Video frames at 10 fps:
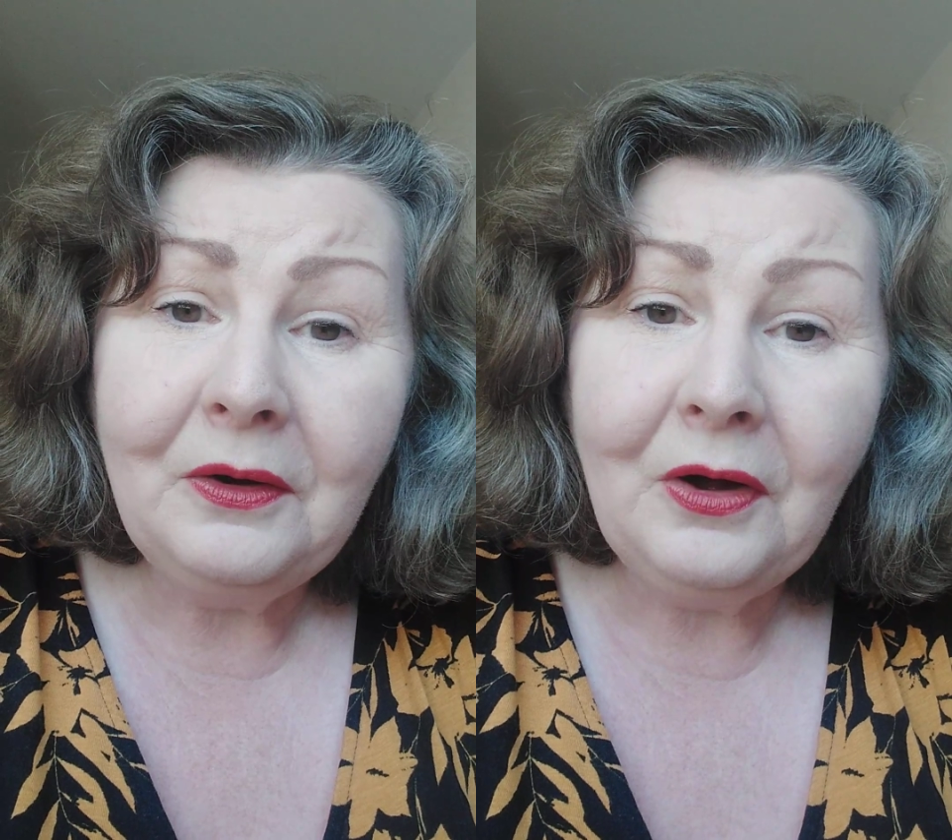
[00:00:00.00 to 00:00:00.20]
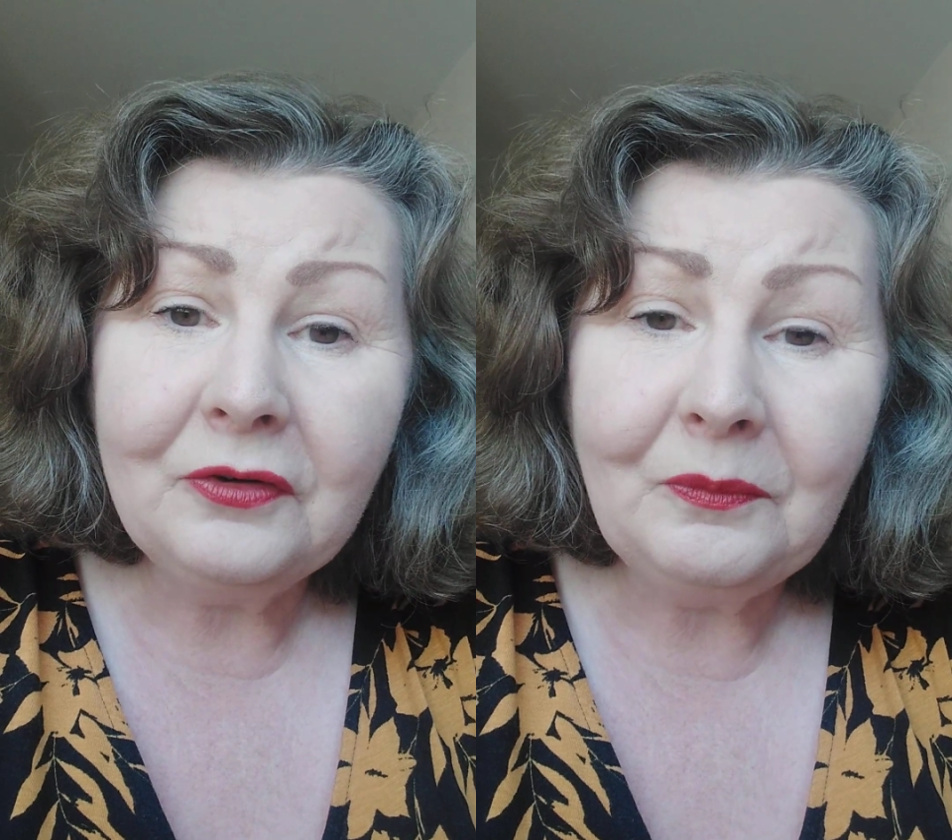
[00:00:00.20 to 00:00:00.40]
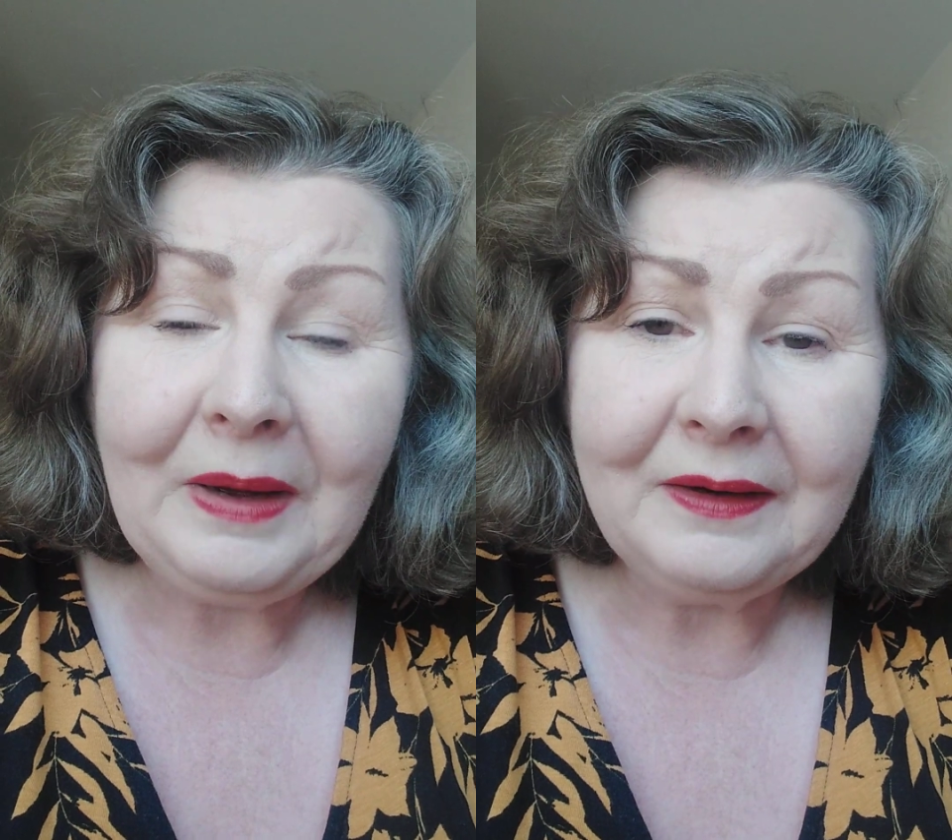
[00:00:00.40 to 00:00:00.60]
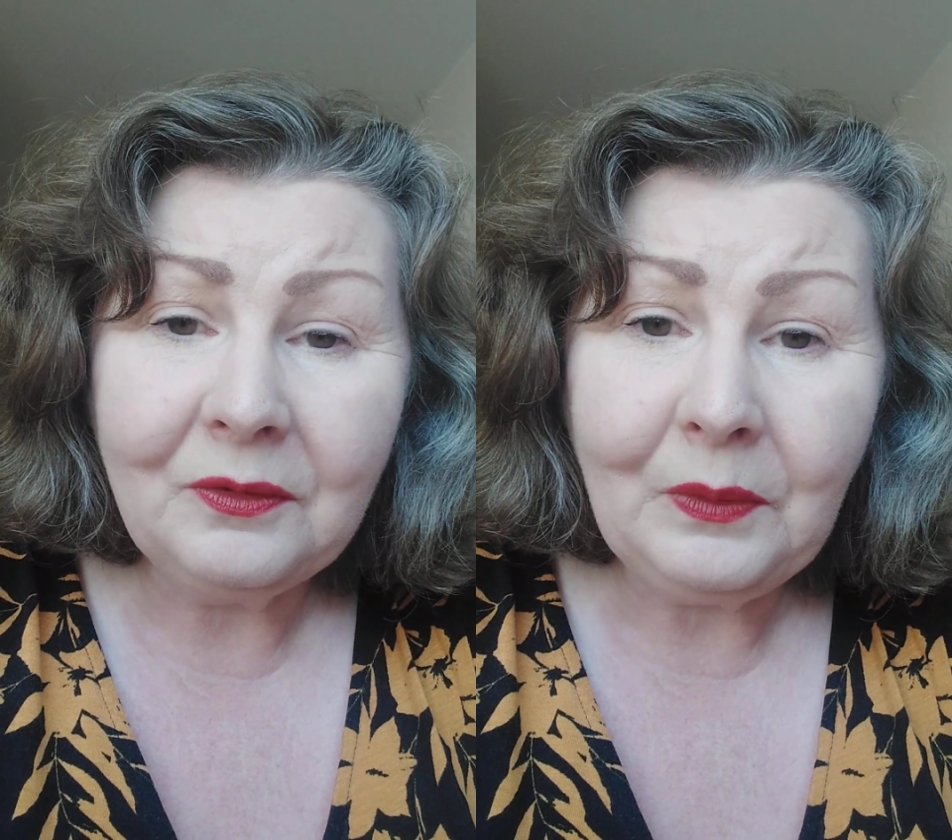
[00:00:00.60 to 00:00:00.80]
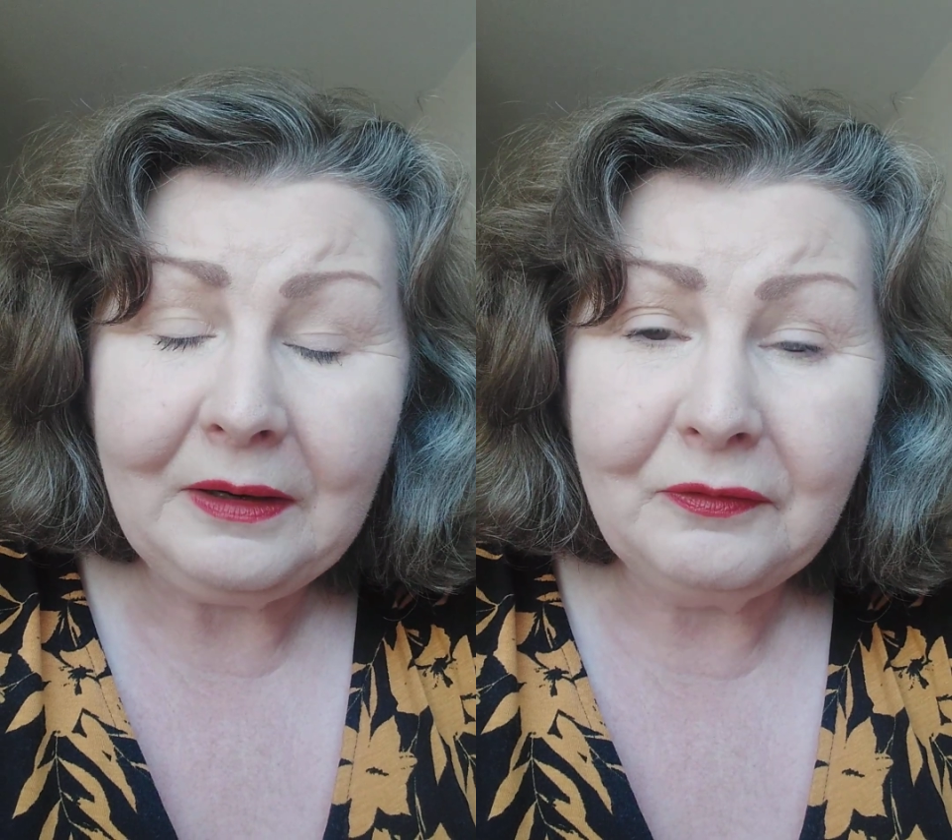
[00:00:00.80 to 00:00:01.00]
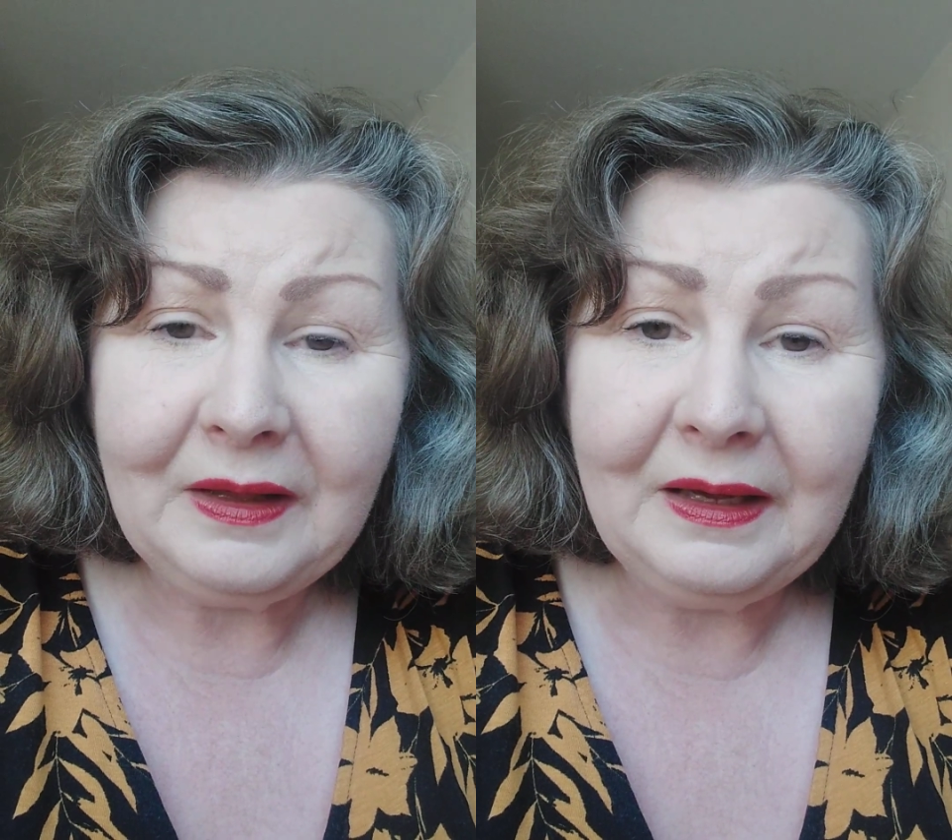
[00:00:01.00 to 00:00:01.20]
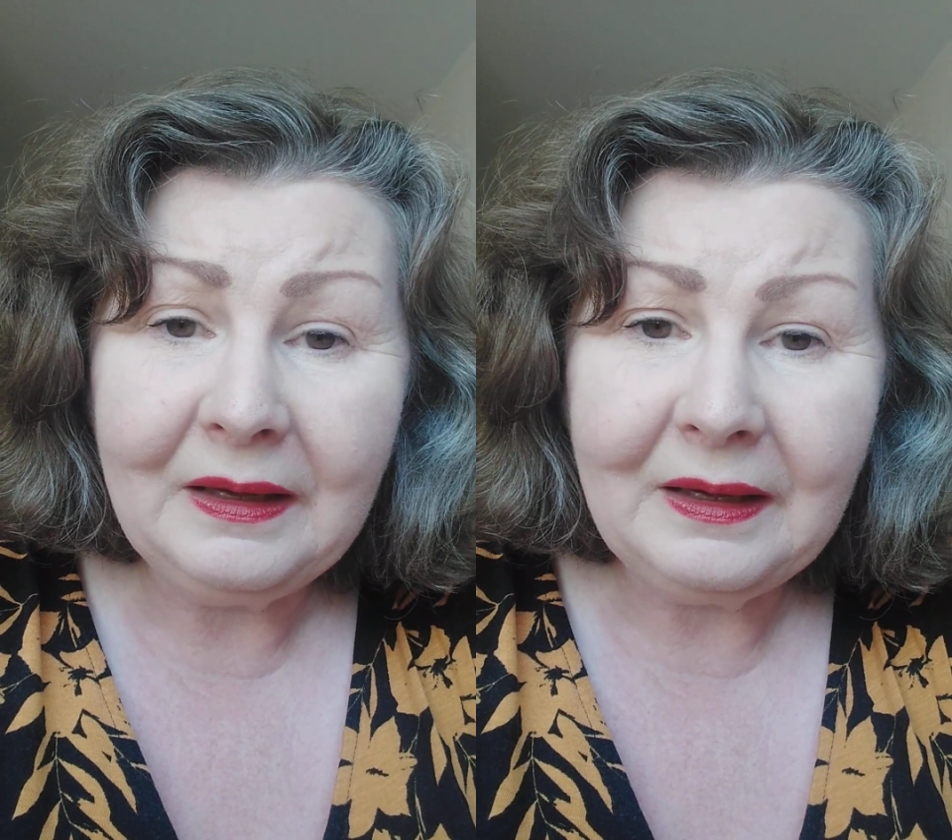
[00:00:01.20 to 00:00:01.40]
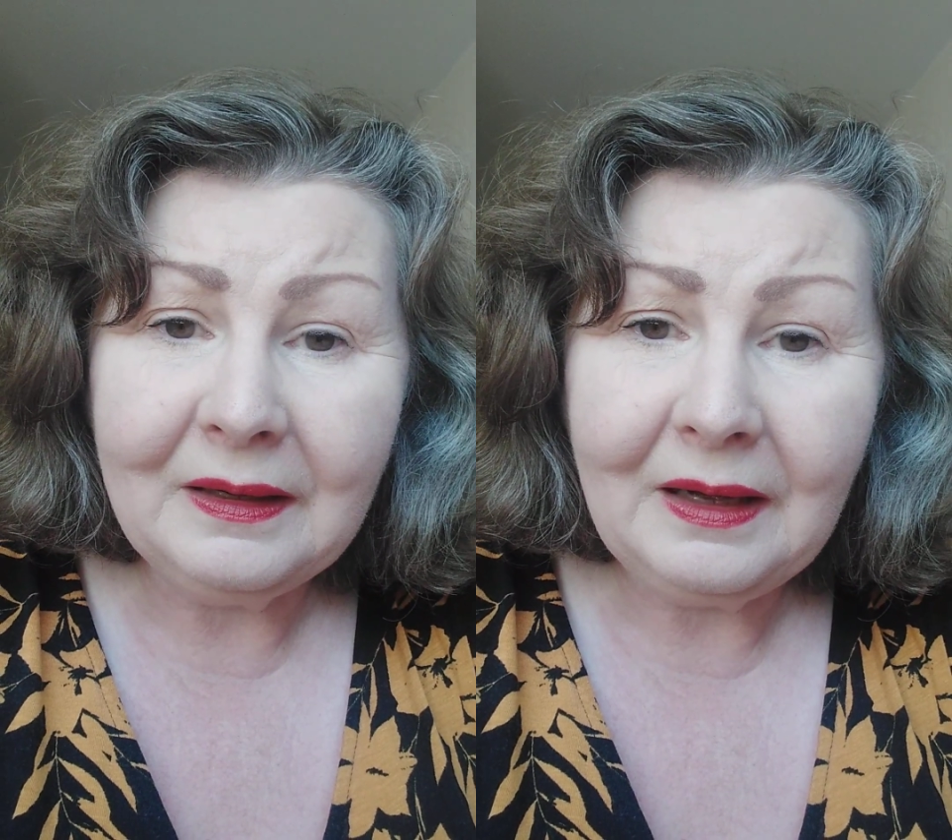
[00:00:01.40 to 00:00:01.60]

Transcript: automatic way of thinking.